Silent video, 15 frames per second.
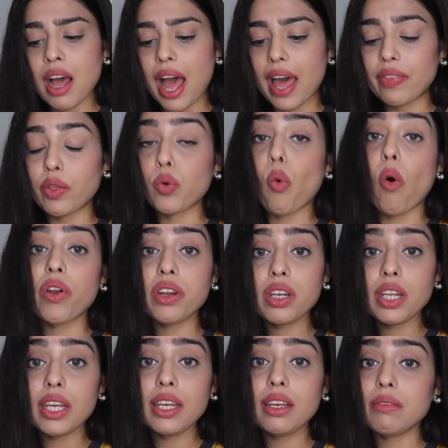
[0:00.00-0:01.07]
and the
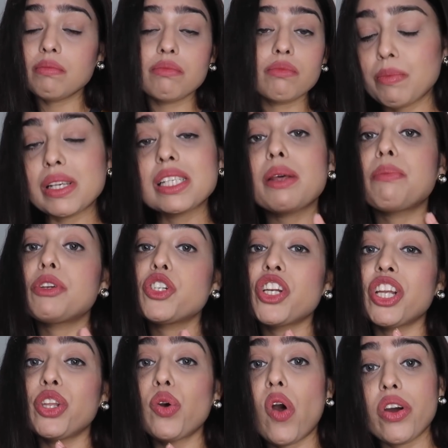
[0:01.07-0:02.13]
quantity, must
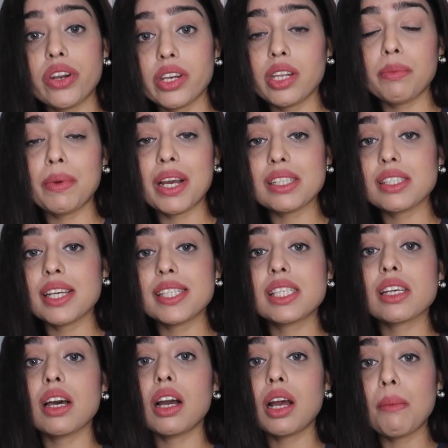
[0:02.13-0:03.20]
appreciate the quantity because
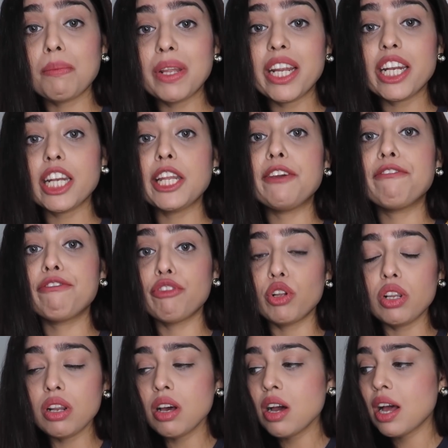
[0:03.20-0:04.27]
it's completely
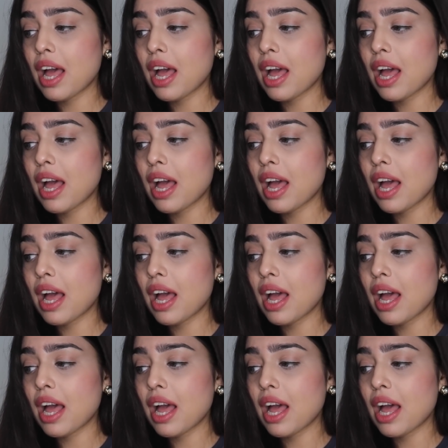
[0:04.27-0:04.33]
full.